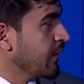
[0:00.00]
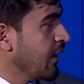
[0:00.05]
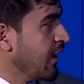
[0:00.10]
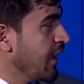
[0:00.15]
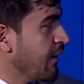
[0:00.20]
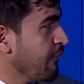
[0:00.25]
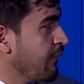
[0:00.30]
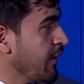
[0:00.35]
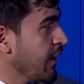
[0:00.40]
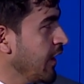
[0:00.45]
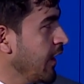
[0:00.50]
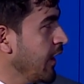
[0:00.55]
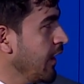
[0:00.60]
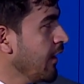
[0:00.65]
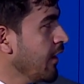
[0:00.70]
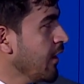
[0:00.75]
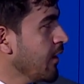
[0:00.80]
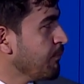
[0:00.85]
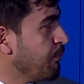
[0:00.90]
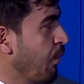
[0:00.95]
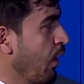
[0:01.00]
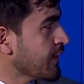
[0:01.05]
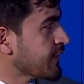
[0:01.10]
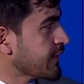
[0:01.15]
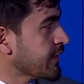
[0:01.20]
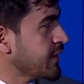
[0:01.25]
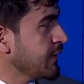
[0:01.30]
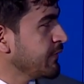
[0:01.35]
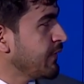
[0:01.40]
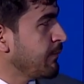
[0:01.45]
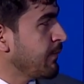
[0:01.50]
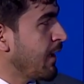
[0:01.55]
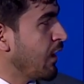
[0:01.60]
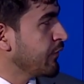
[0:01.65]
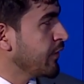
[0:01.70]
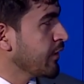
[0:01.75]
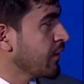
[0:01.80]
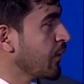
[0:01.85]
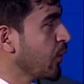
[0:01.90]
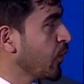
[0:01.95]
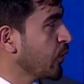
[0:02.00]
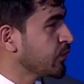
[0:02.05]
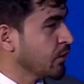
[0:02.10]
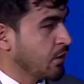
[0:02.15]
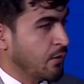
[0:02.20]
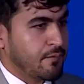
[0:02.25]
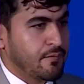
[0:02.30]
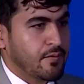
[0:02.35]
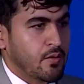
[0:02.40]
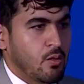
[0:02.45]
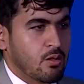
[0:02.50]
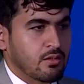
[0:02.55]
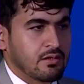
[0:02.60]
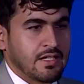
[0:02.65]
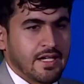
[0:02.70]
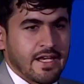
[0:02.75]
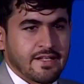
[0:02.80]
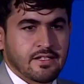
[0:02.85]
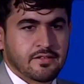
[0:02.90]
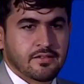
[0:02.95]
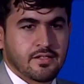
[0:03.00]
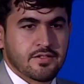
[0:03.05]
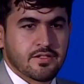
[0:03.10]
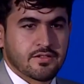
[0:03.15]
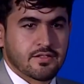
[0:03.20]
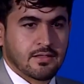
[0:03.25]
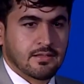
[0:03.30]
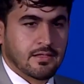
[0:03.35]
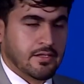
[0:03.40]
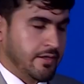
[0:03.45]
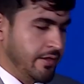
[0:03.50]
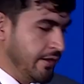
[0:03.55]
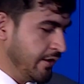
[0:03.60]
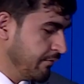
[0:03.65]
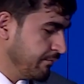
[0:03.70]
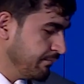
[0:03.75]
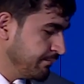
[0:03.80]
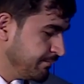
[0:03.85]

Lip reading: I'm very positive about the growth of online and digital learning.